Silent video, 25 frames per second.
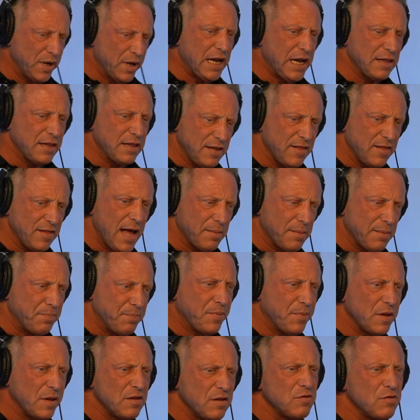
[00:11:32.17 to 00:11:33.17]
we get to that,
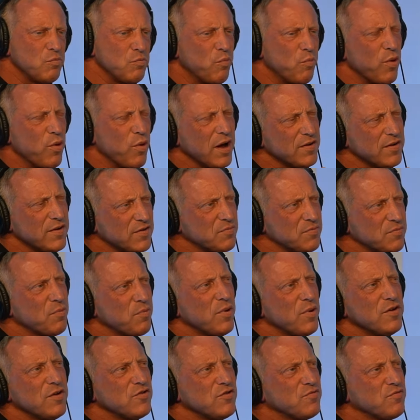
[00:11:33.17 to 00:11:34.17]
was
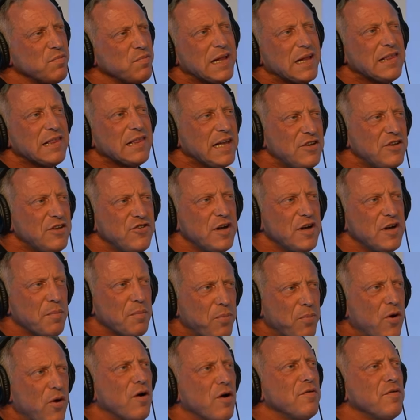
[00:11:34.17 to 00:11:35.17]
was religion a
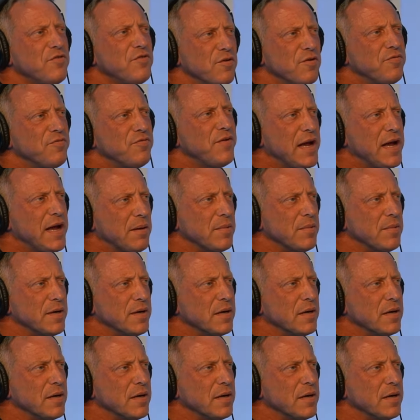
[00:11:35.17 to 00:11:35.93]
part of your family?